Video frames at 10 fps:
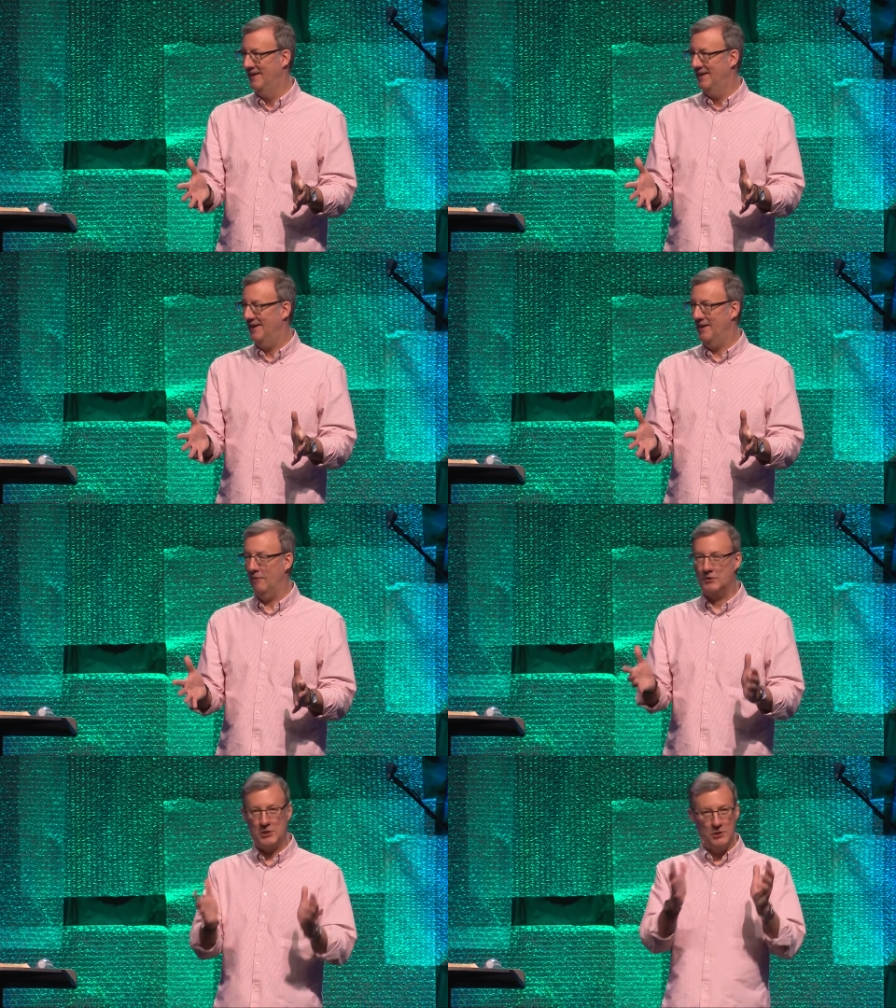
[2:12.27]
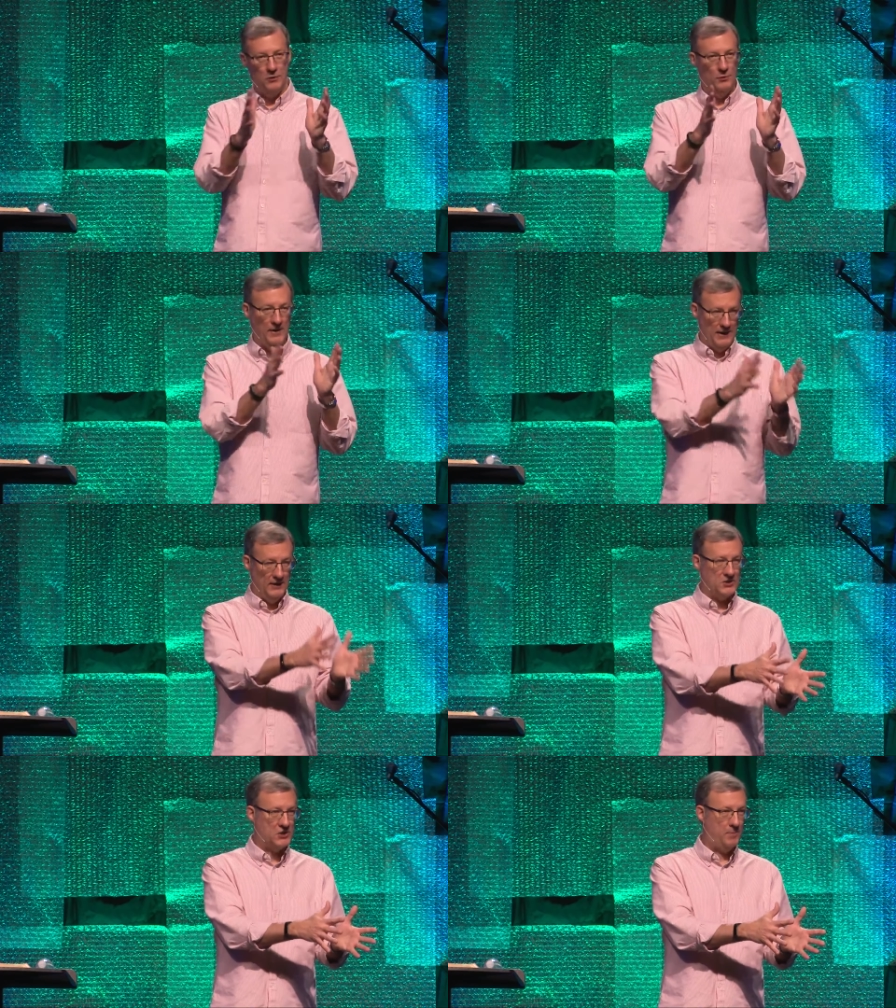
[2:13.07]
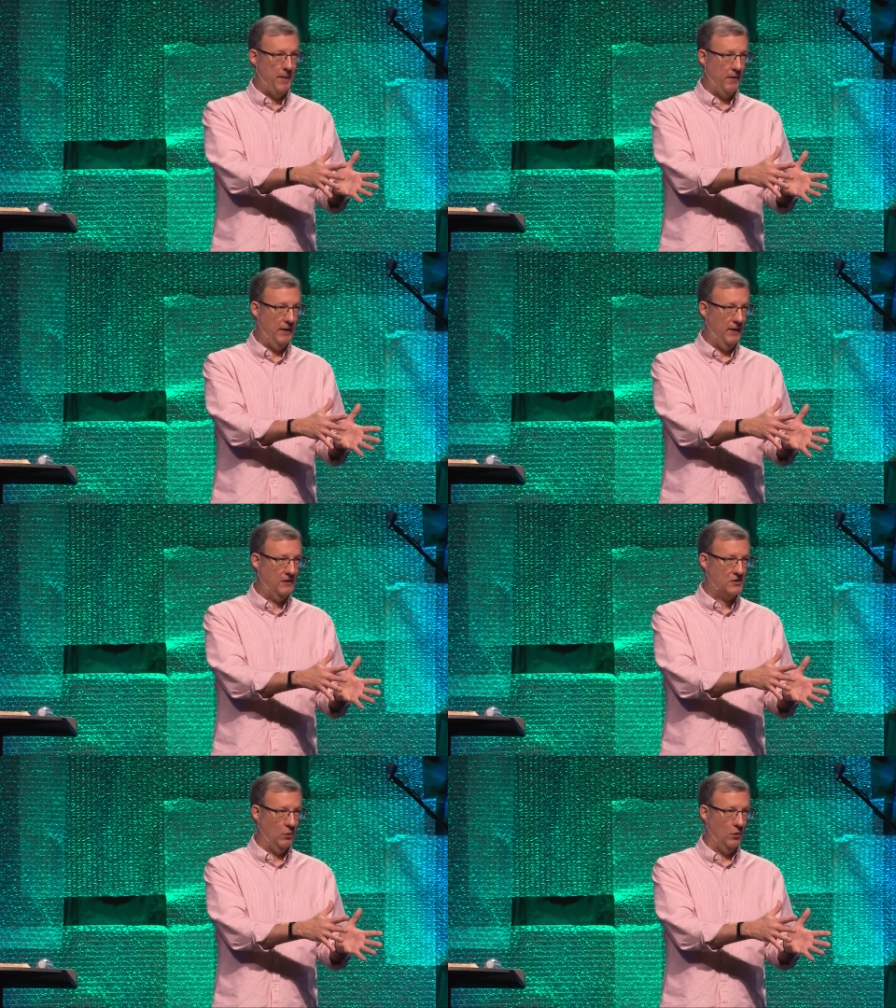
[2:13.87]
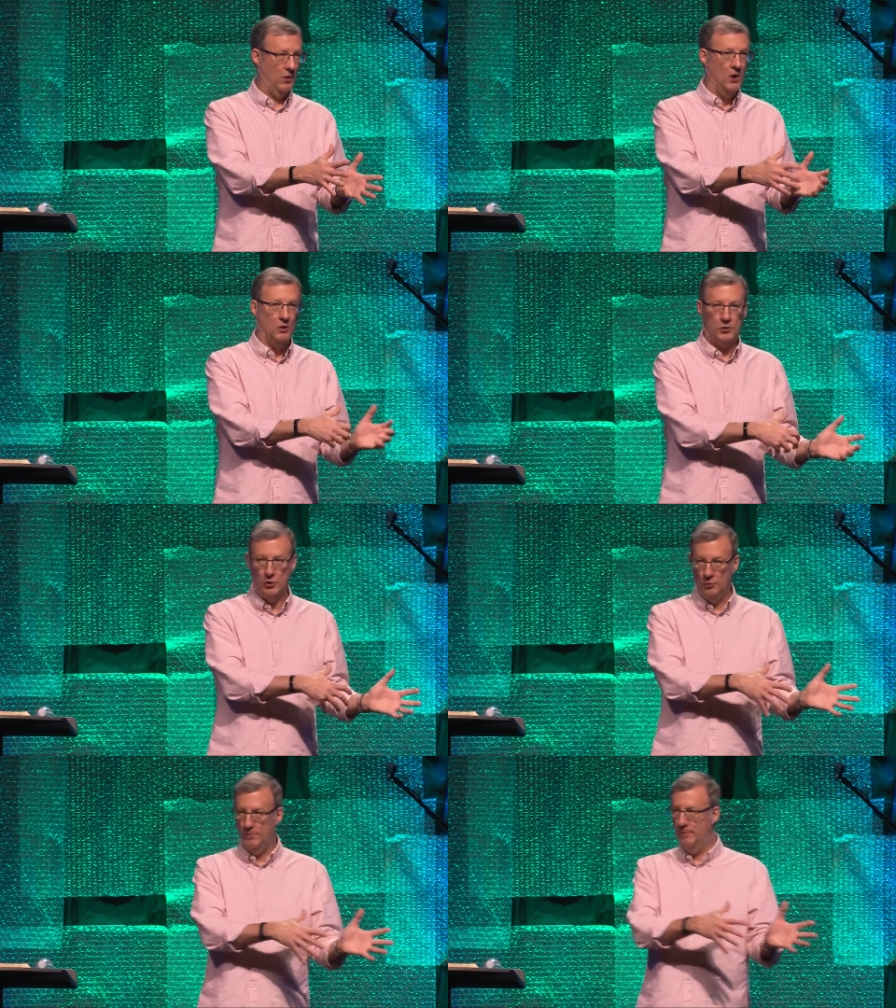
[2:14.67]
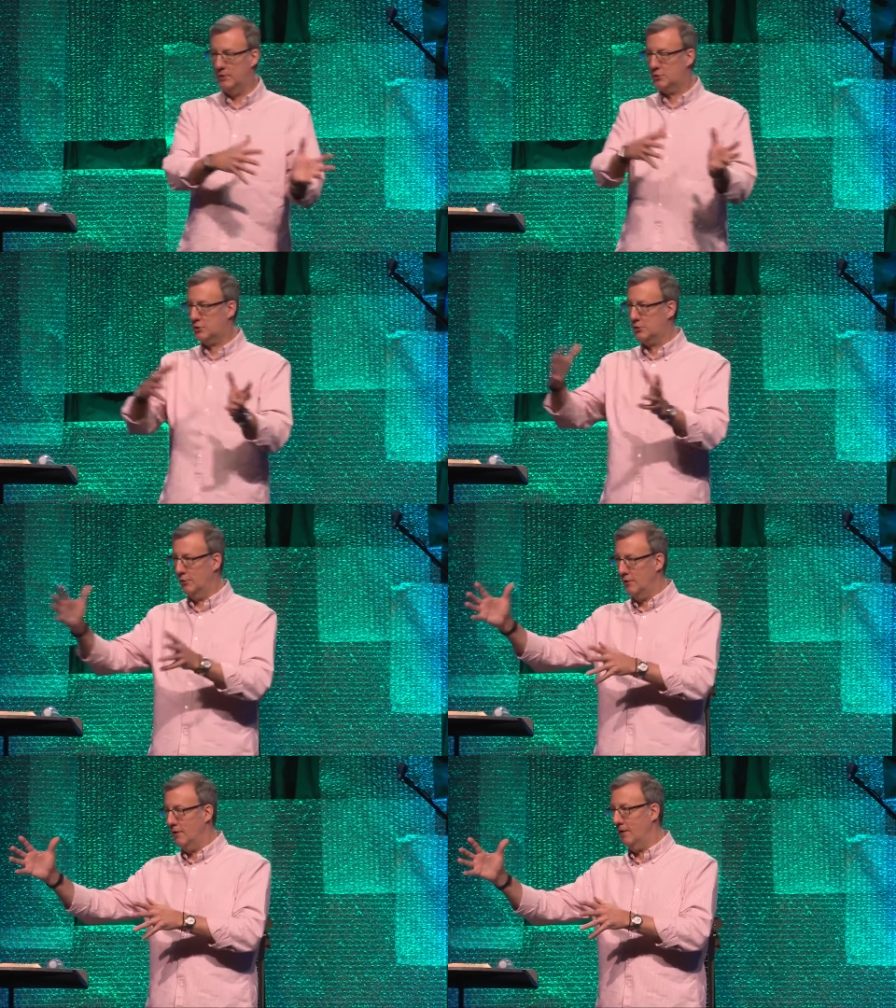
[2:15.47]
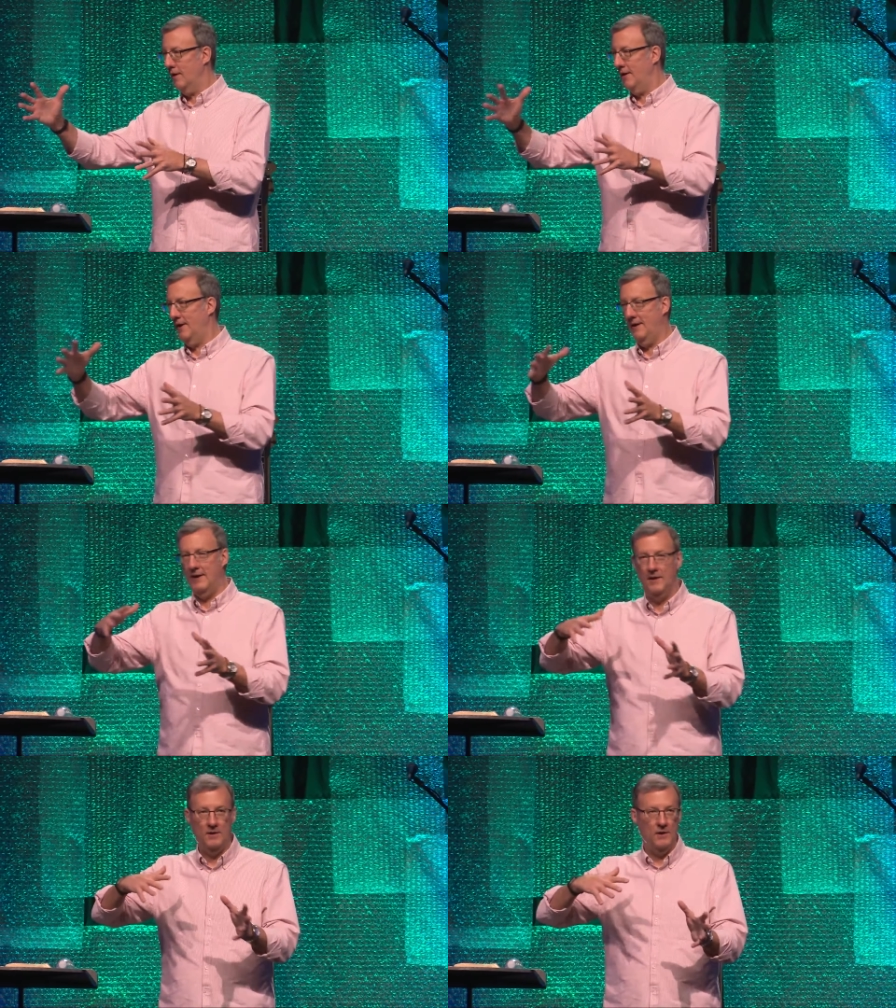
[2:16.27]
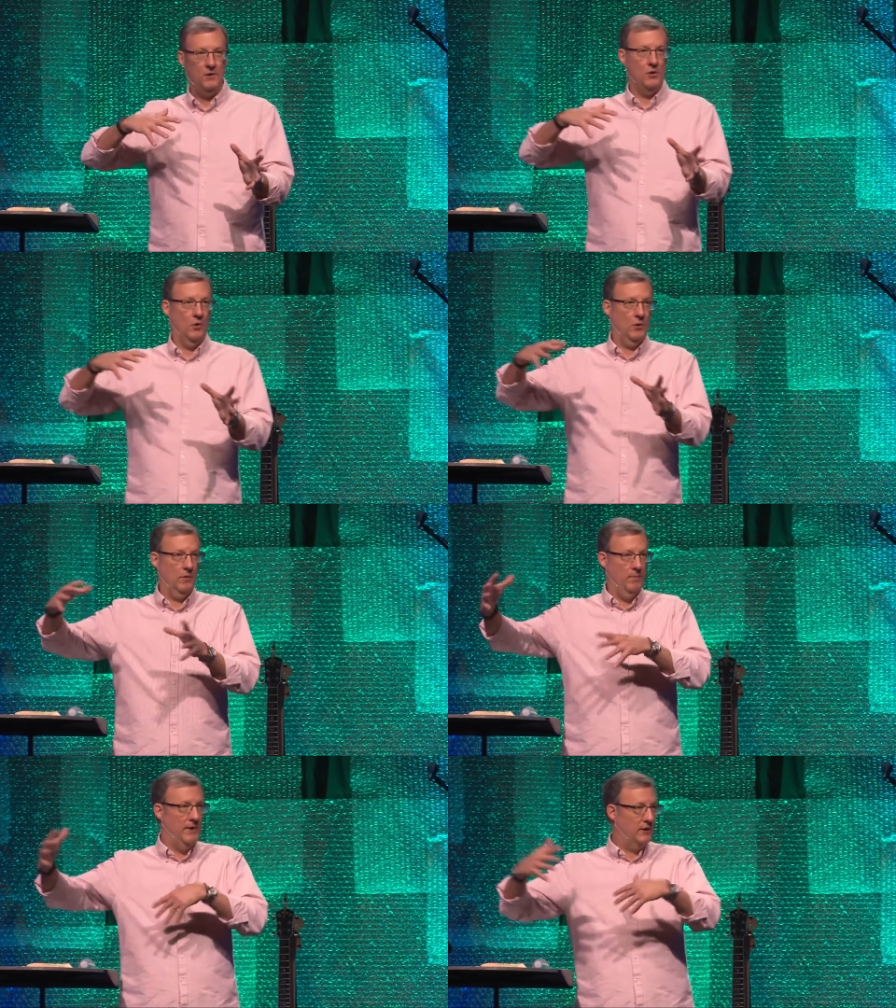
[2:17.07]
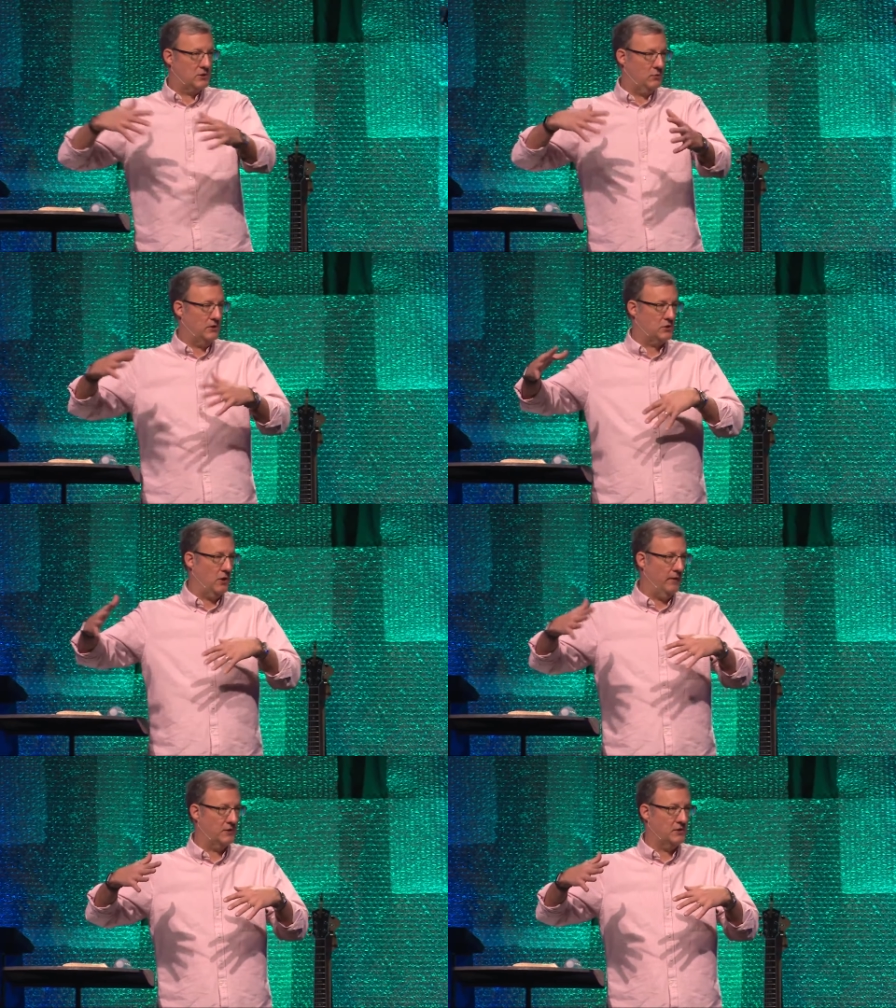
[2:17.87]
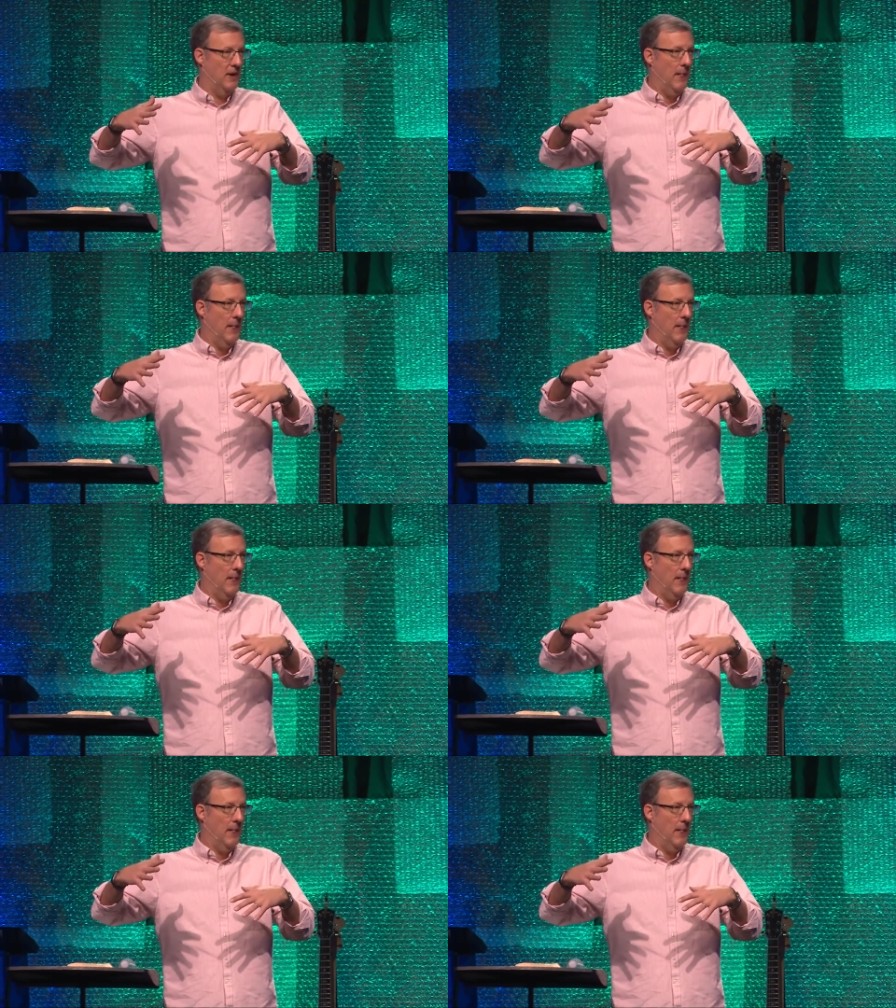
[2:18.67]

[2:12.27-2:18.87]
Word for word: You're never too inexperienced or too mature in your ministry service